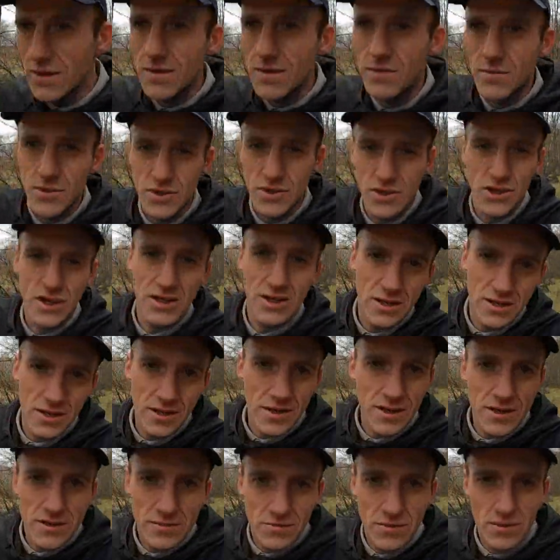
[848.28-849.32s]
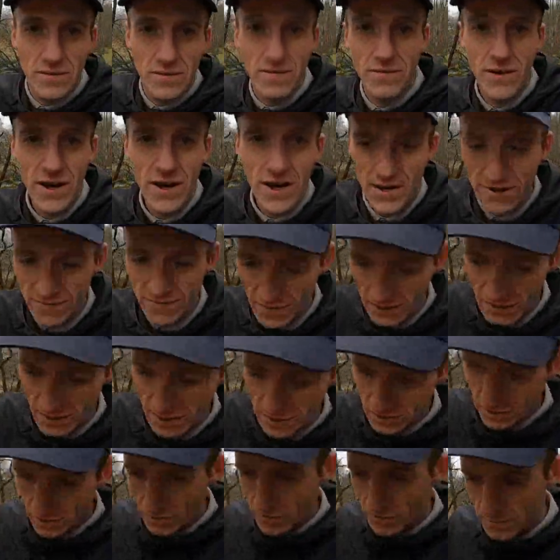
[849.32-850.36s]
and we'll see you in the next one very, very
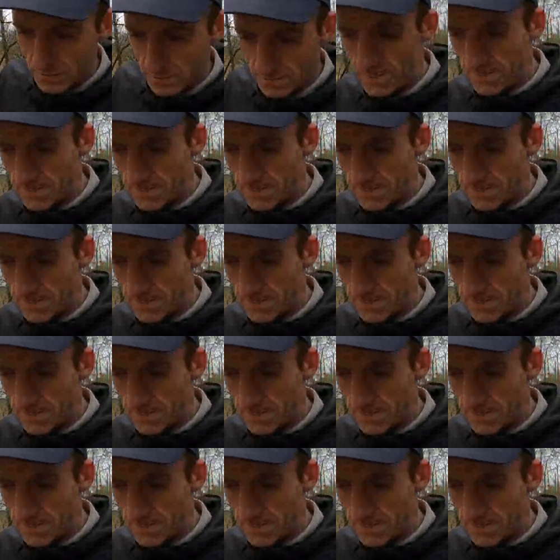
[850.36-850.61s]
soon.